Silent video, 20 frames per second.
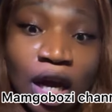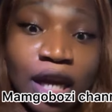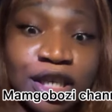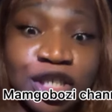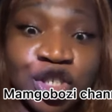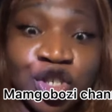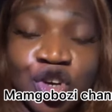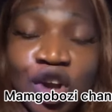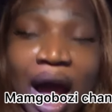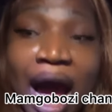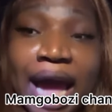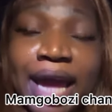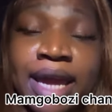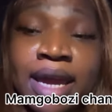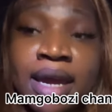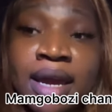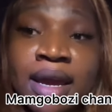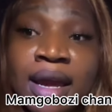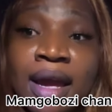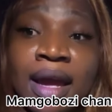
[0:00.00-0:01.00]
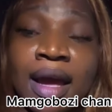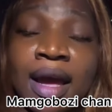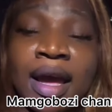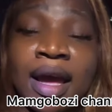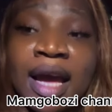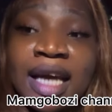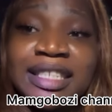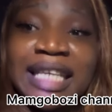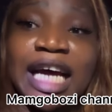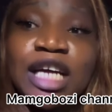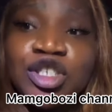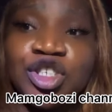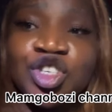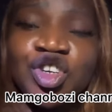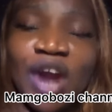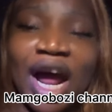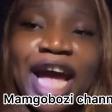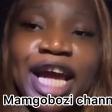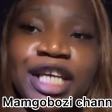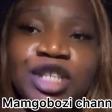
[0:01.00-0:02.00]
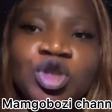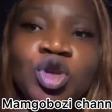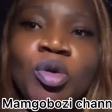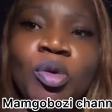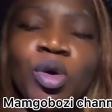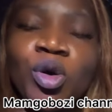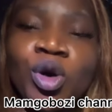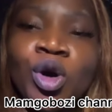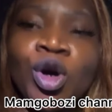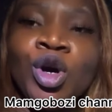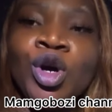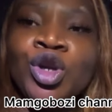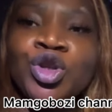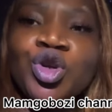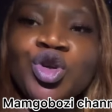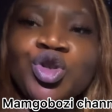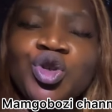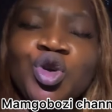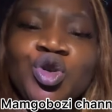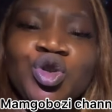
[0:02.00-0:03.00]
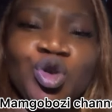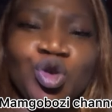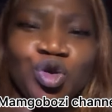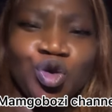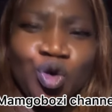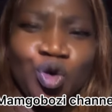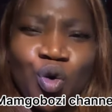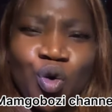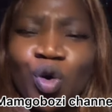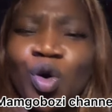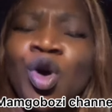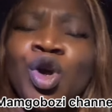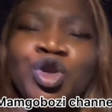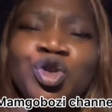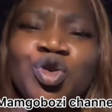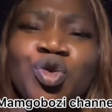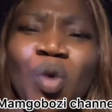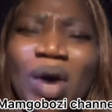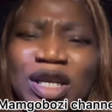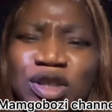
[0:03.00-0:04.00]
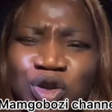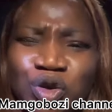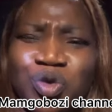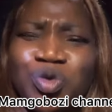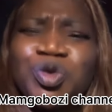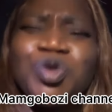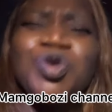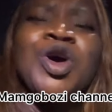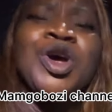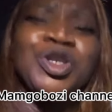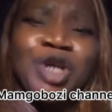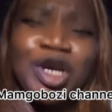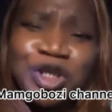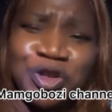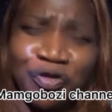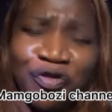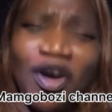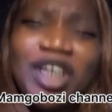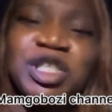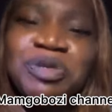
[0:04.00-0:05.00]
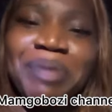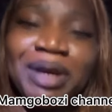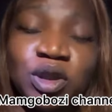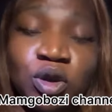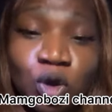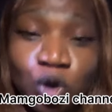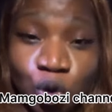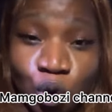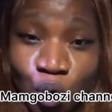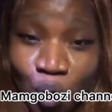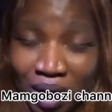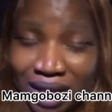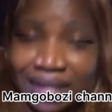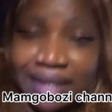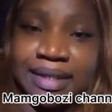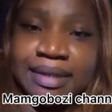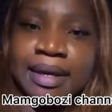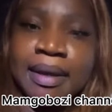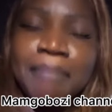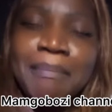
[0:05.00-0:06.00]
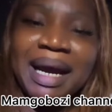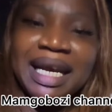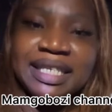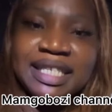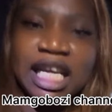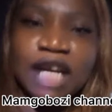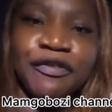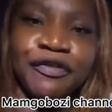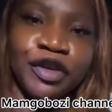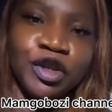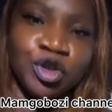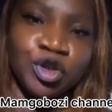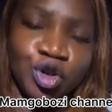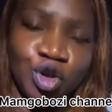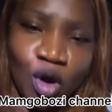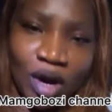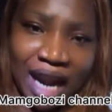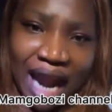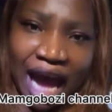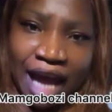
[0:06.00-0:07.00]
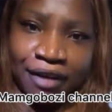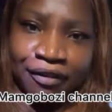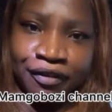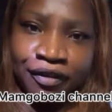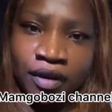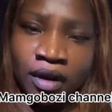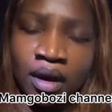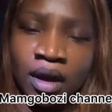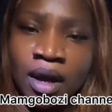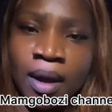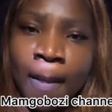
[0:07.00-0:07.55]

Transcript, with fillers: Don't try, don't try to to to to to, to want to don't force me to squeeze myself into your life.